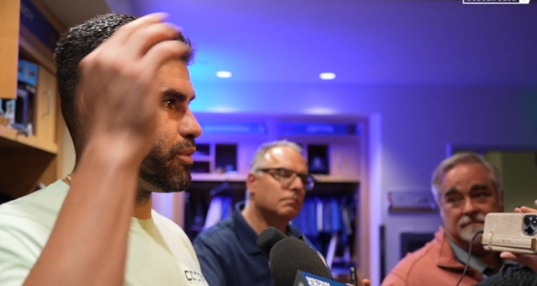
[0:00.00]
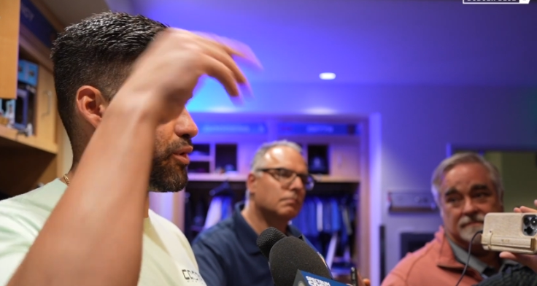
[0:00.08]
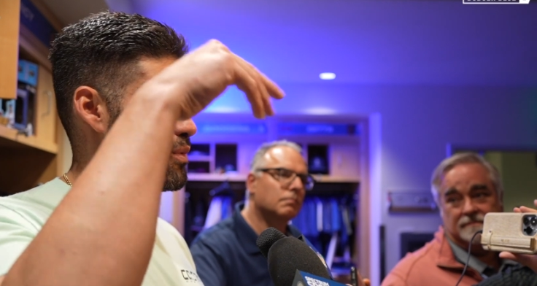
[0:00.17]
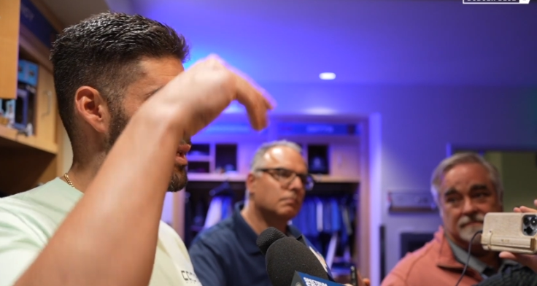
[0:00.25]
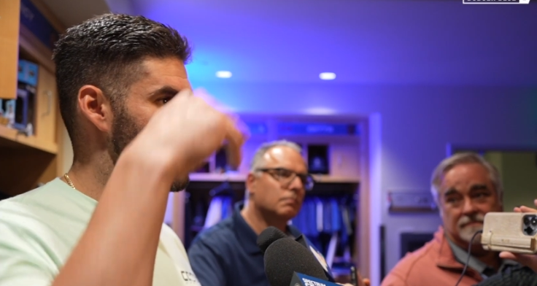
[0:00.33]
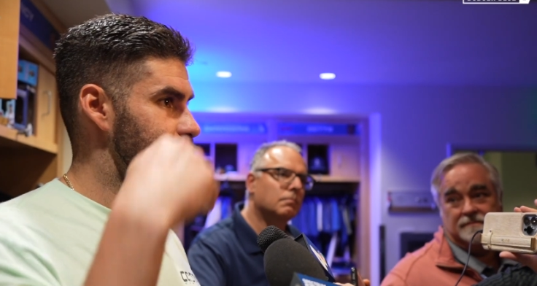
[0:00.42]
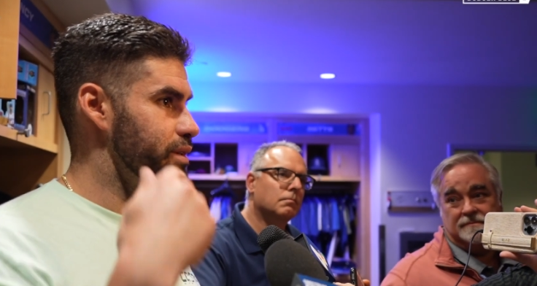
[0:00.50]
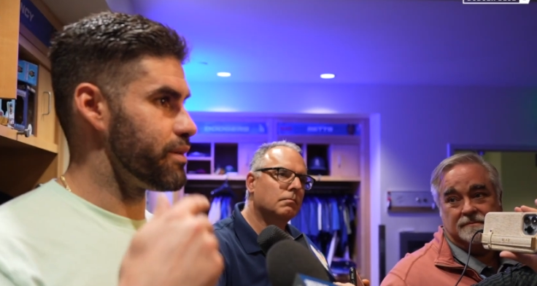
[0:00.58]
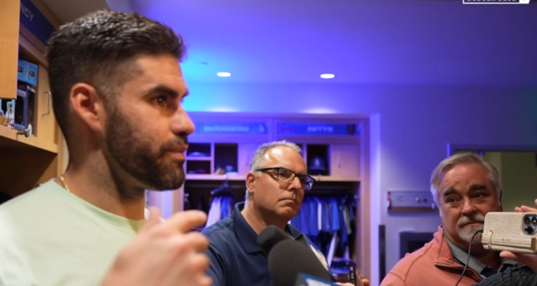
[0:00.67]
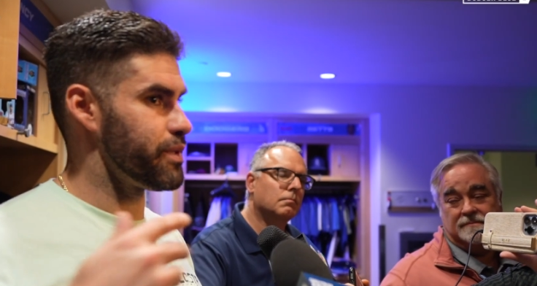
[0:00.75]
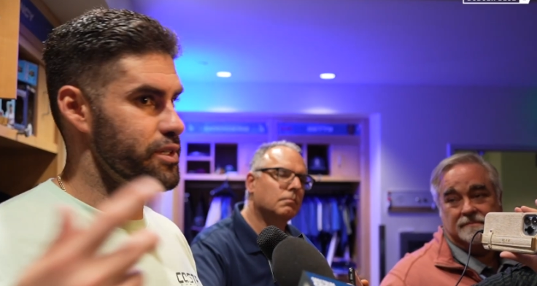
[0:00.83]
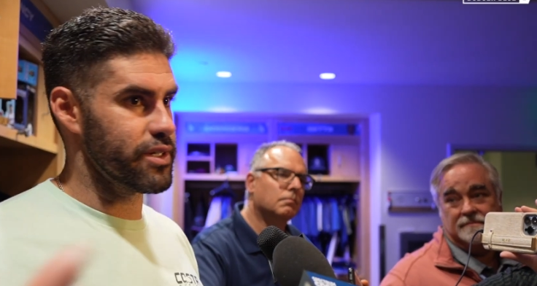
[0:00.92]
Speaker 1: know, blue hit and
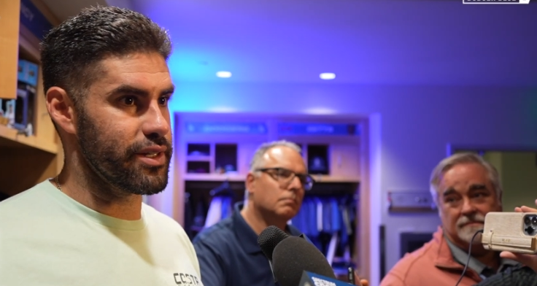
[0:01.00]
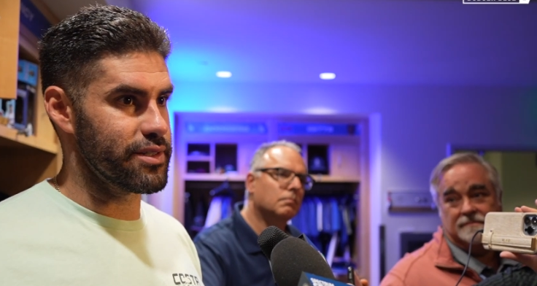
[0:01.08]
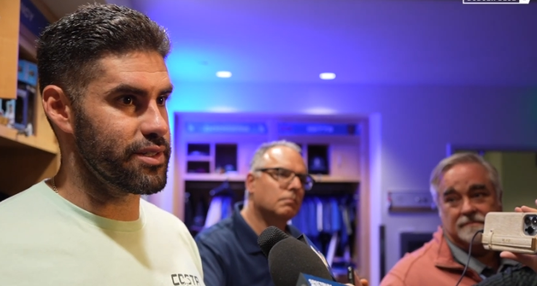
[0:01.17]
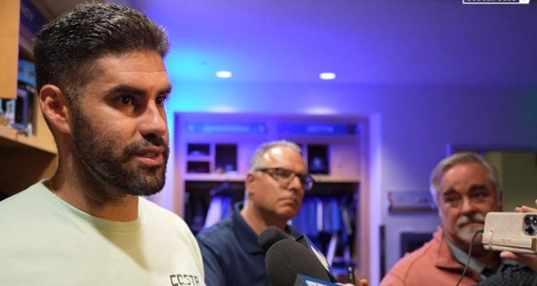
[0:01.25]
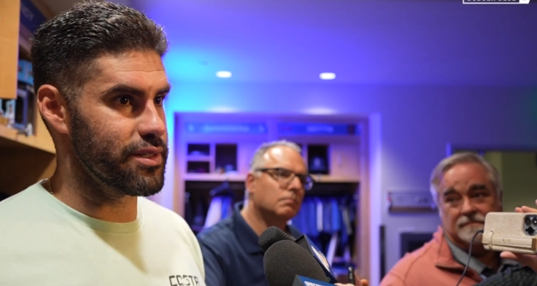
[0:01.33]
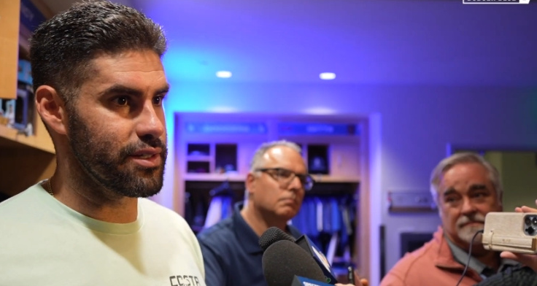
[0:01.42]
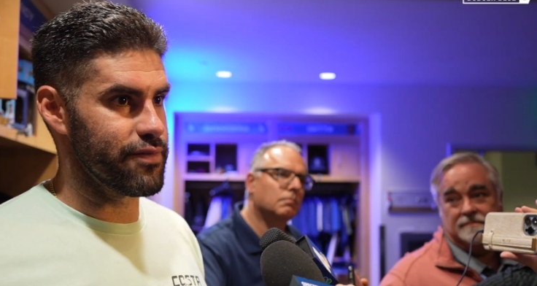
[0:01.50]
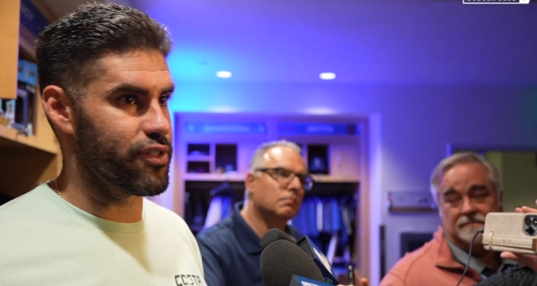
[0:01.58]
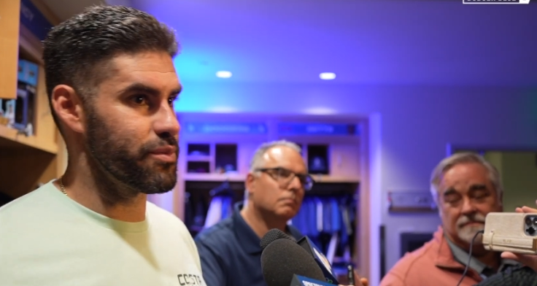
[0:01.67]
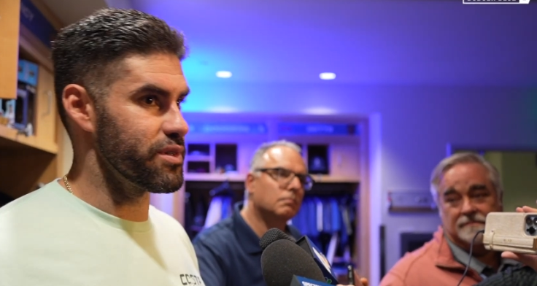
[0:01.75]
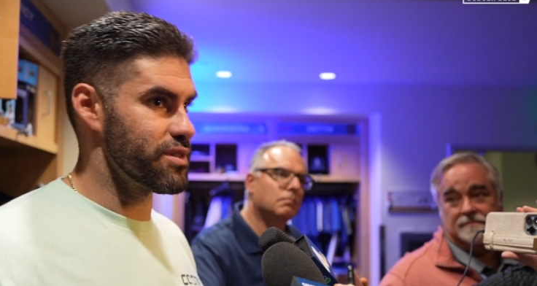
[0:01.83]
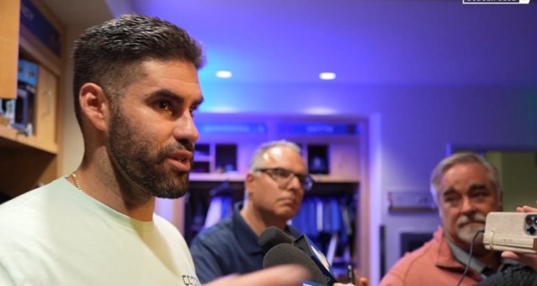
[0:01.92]
then pinch hitting C T
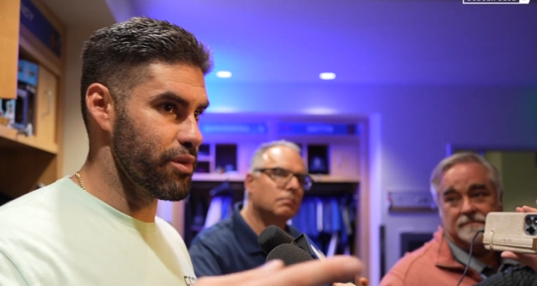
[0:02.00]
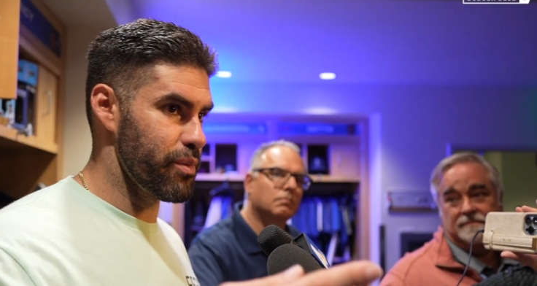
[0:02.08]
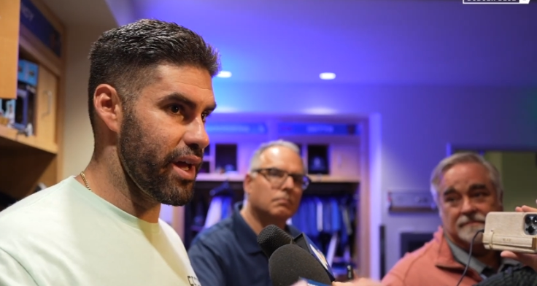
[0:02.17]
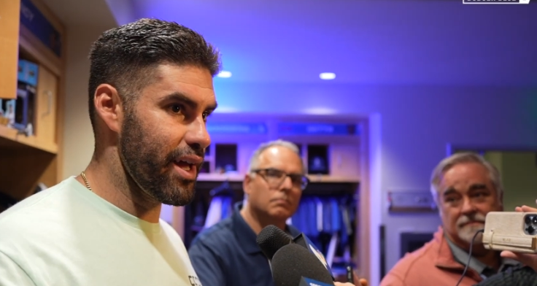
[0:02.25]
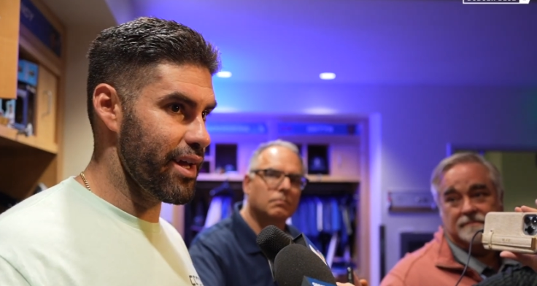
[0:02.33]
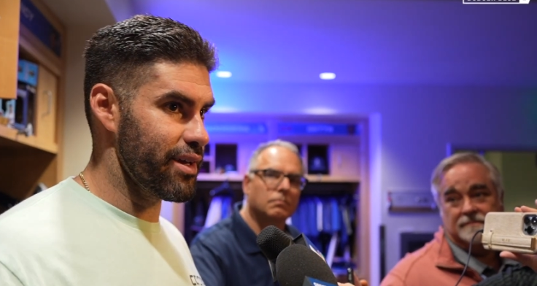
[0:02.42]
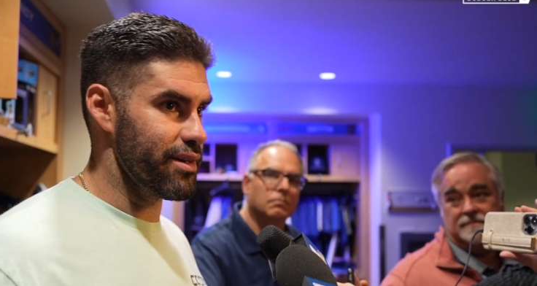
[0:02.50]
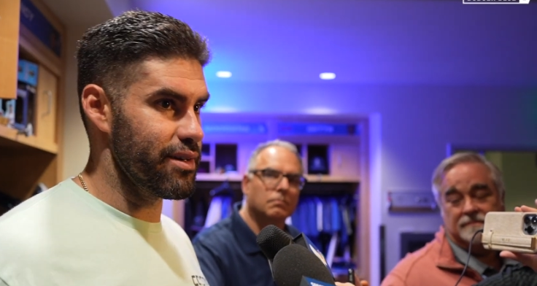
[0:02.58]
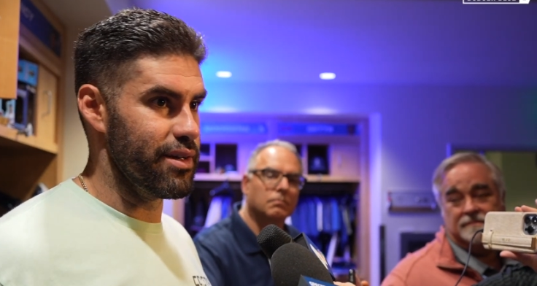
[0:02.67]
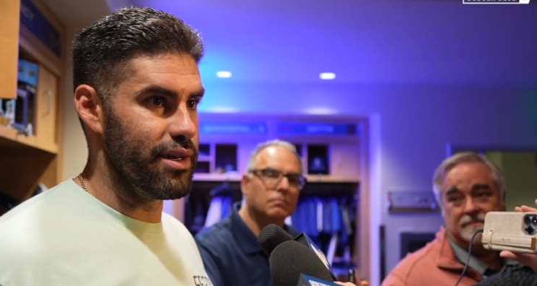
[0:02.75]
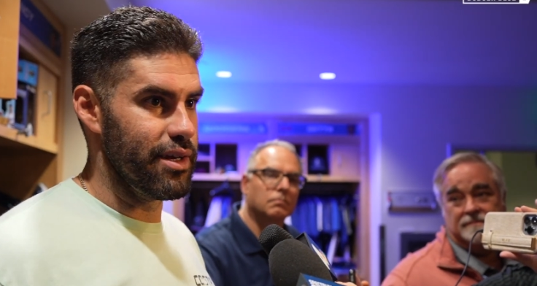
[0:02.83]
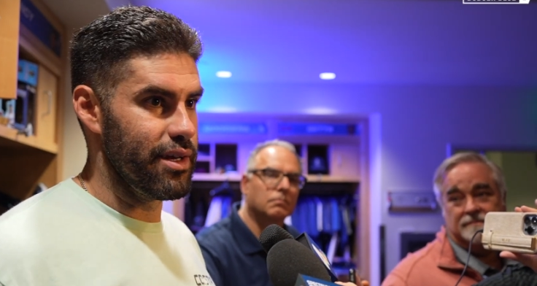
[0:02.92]
for him to steal the bag, and